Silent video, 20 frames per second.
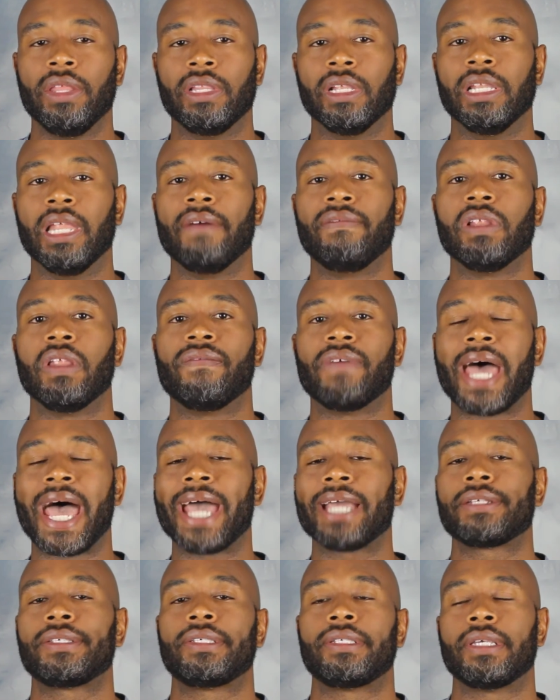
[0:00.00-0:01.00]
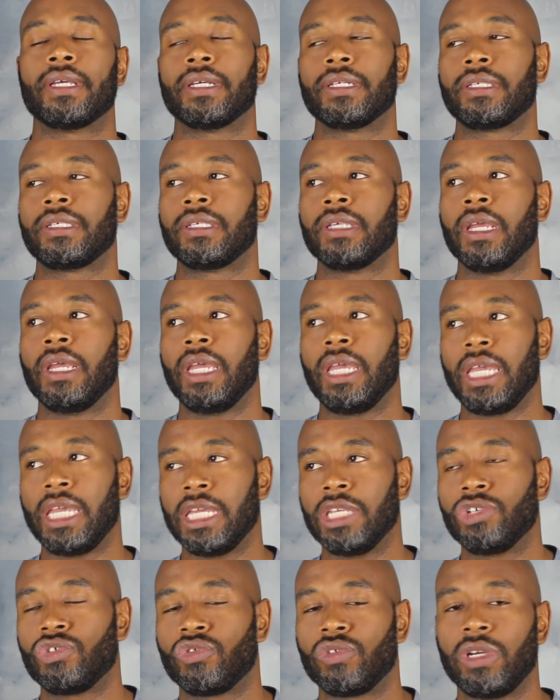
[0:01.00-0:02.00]
the level of access,
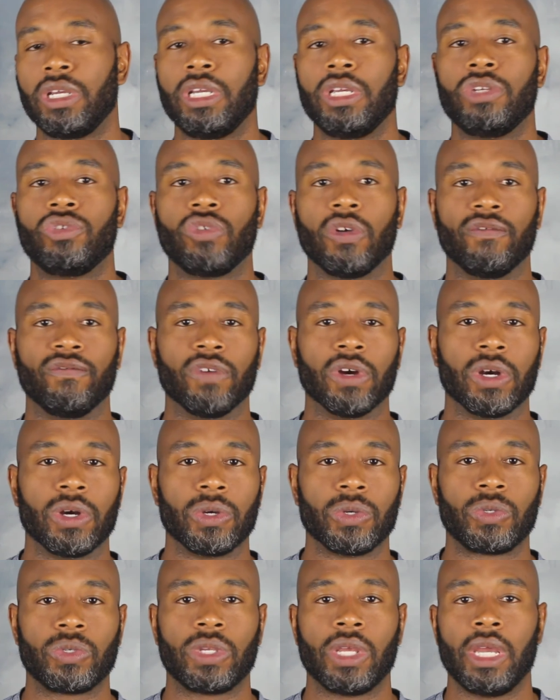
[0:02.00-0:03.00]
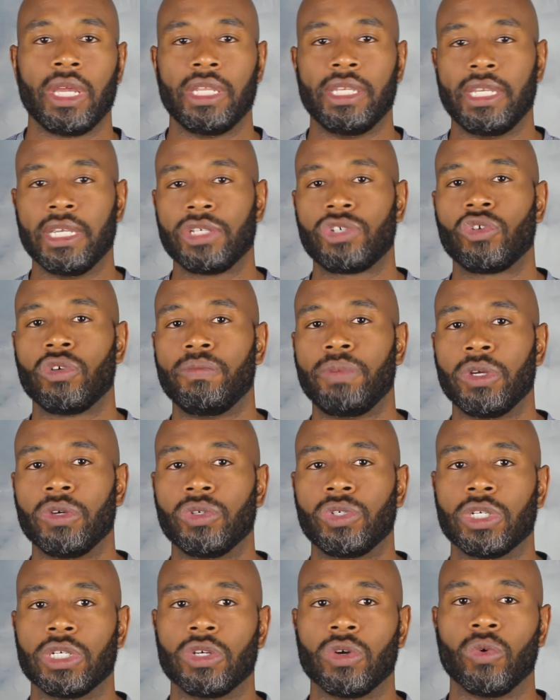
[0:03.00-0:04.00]
entry, traverse,
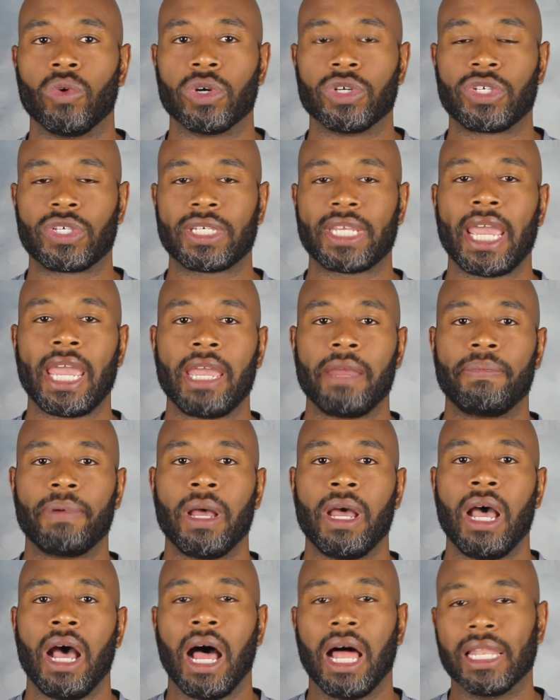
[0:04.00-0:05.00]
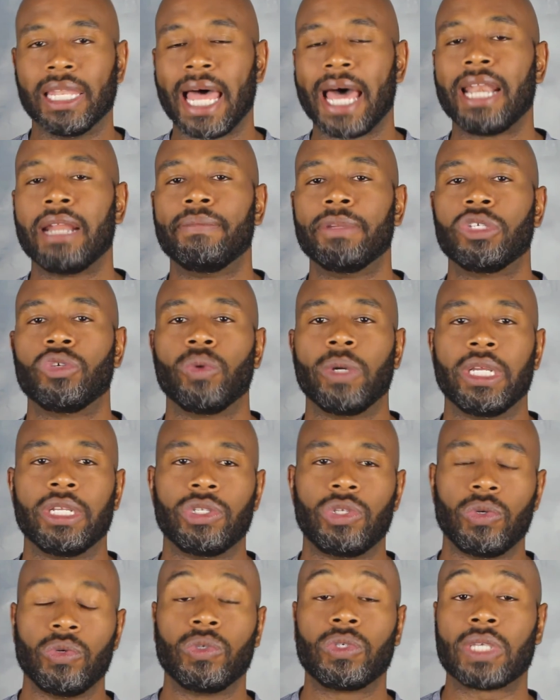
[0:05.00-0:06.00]
distribution, or escape allotted between
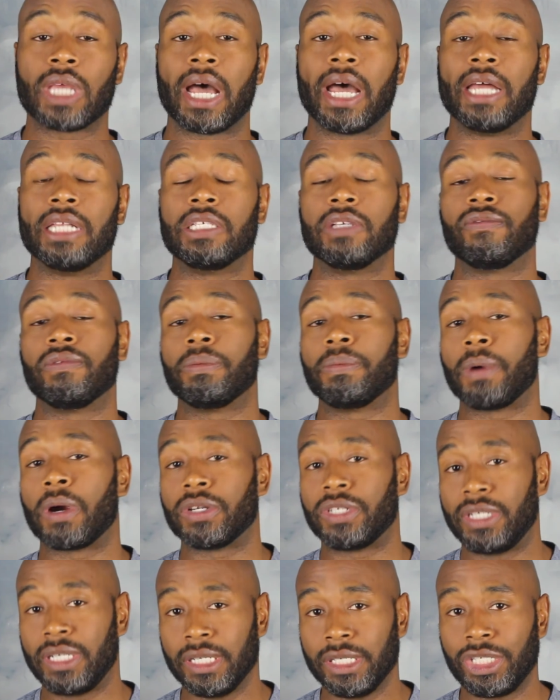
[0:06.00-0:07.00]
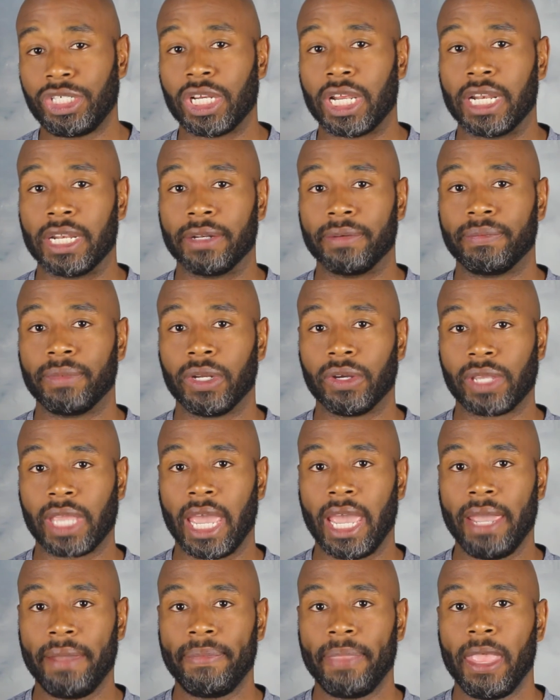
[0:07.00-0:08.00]
two sides of a partition,
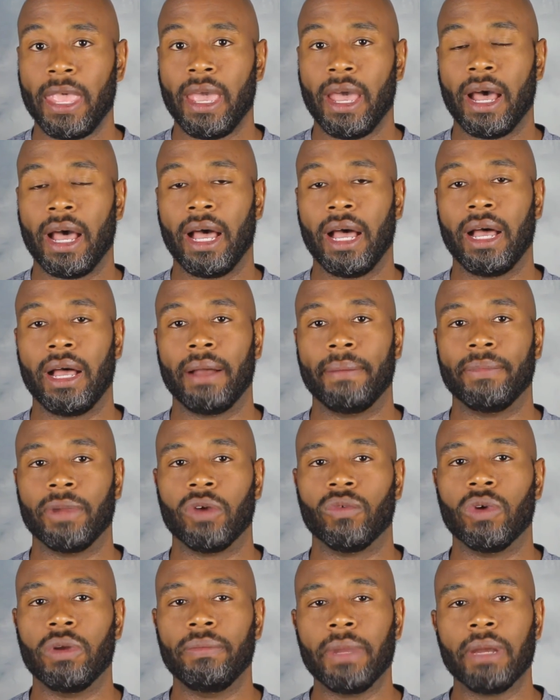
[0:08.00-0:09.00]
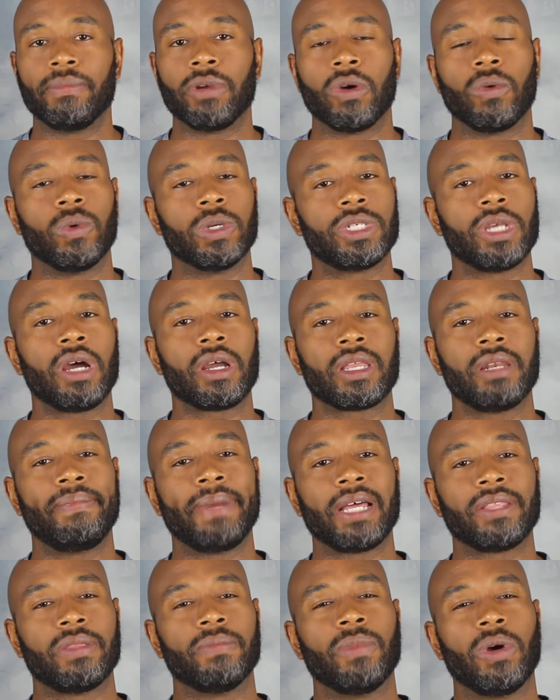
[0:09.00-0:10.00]
okay? Remember, we're talking
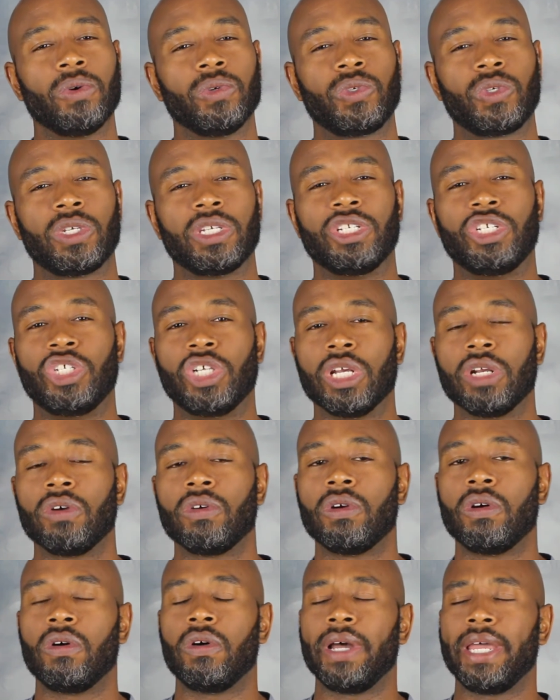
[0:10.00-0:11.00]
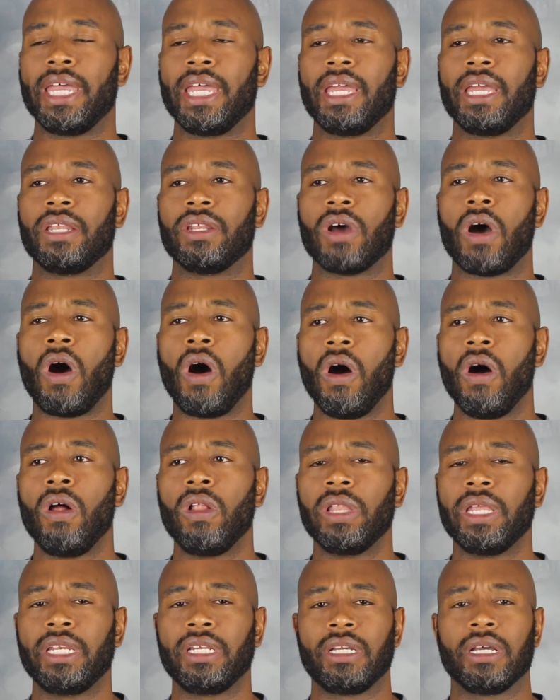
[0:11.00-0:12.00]
about the most general and
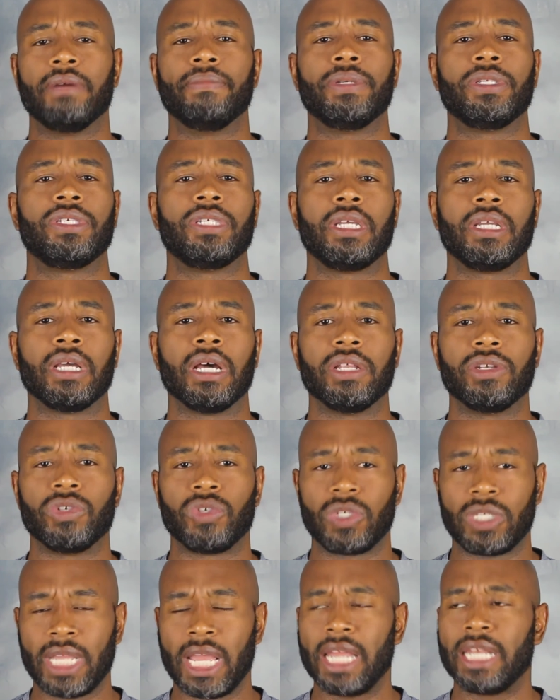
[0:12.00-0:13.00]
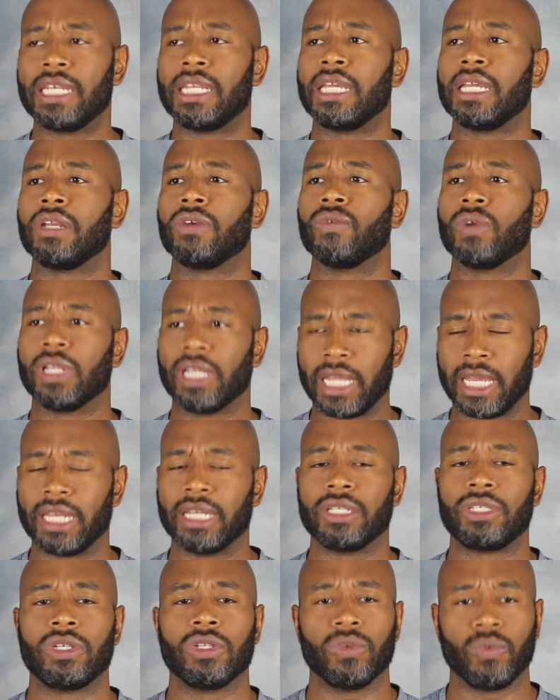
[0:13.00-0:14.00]
all-encompassing understanding
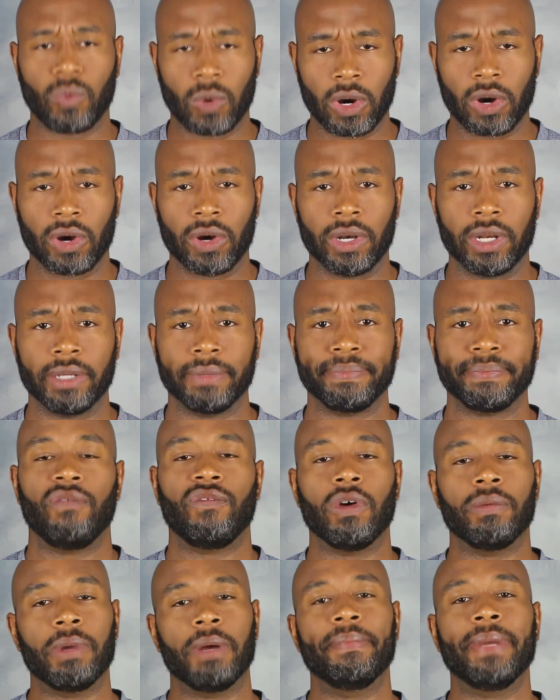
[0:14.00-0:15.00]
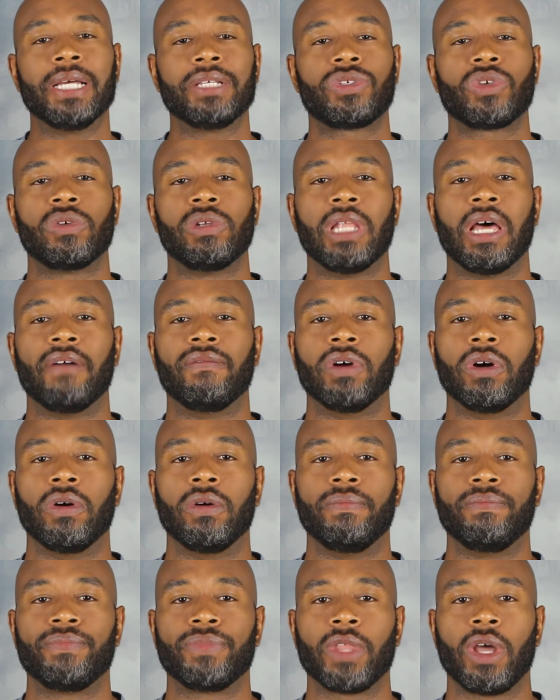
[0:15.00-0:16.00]
related to the word. From a meso
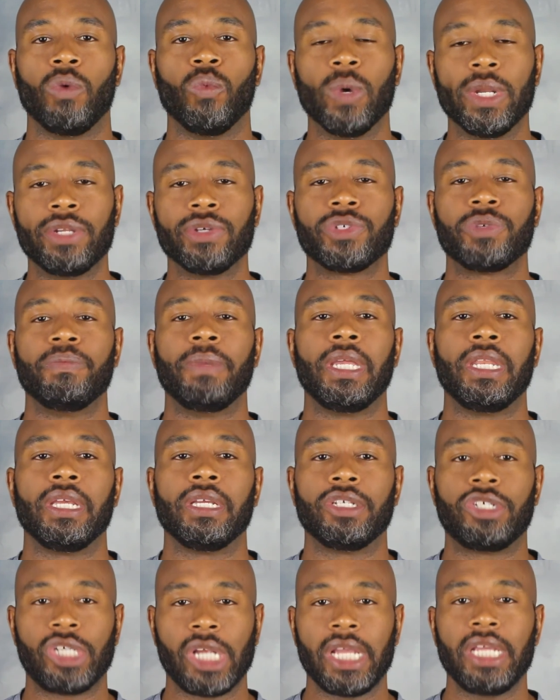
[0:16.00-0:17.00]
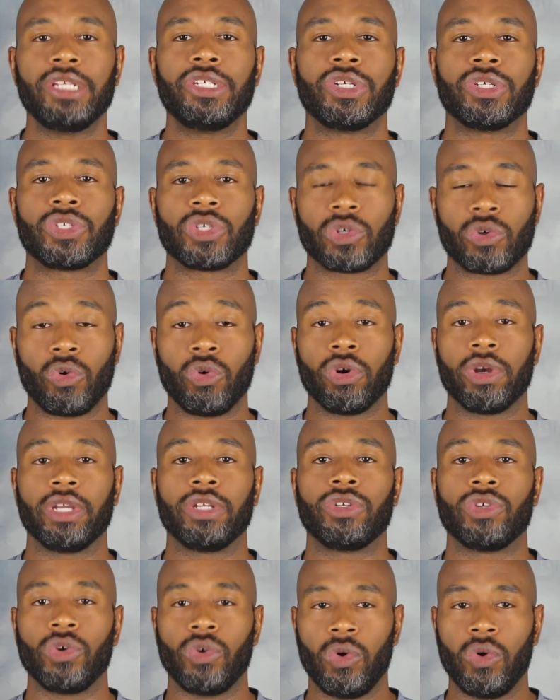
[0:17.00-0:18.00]
level, a window's meaning changes according
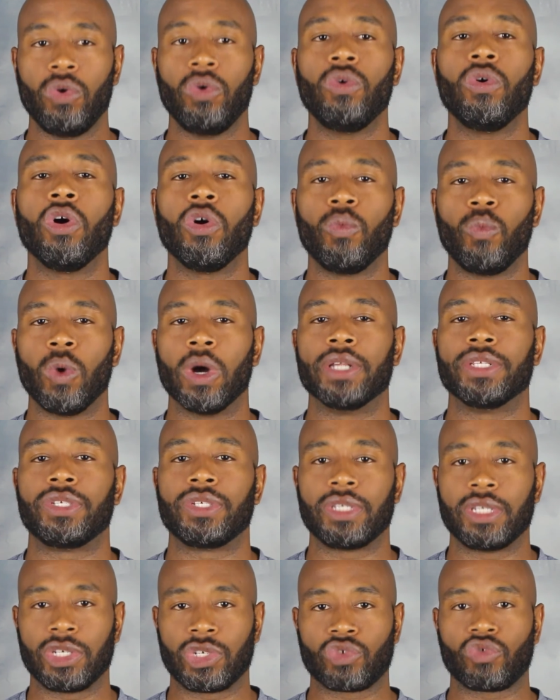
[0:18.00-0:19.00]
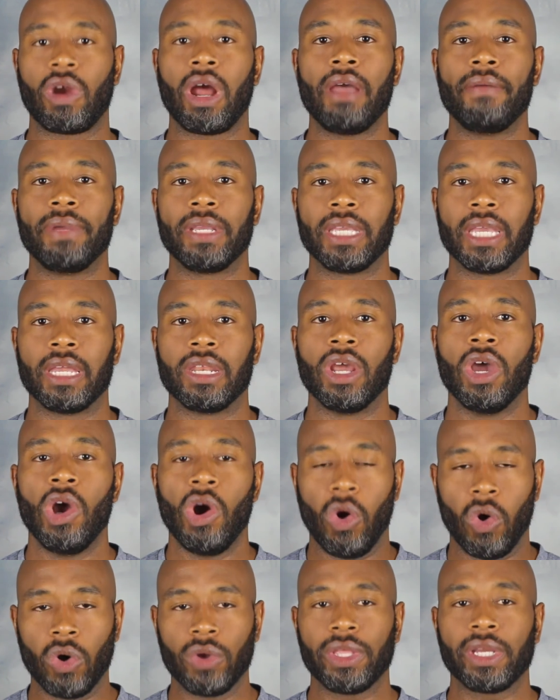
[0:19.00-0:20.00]
to who or what's describing it
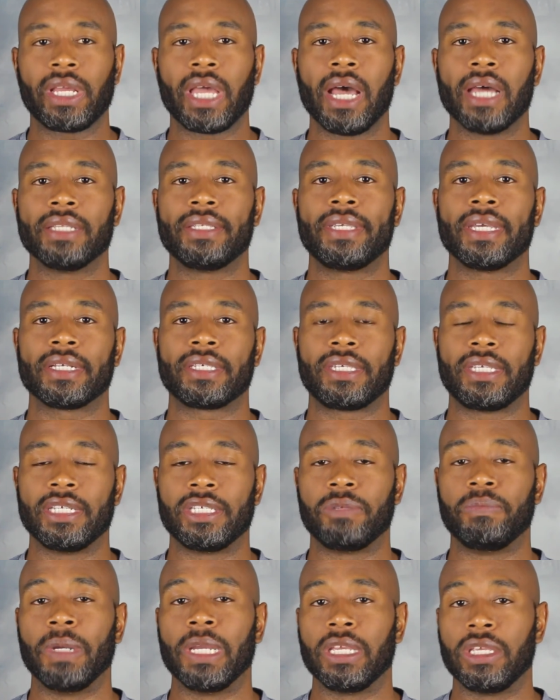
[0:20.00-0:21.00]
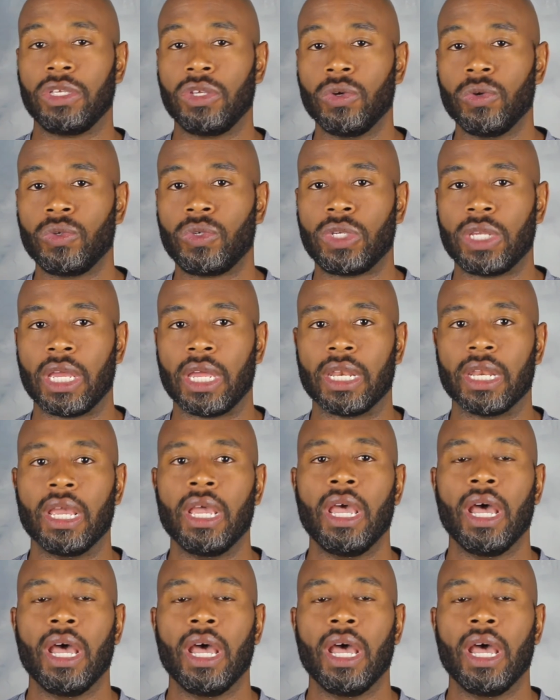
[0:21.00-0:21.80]
or the context it's being used in.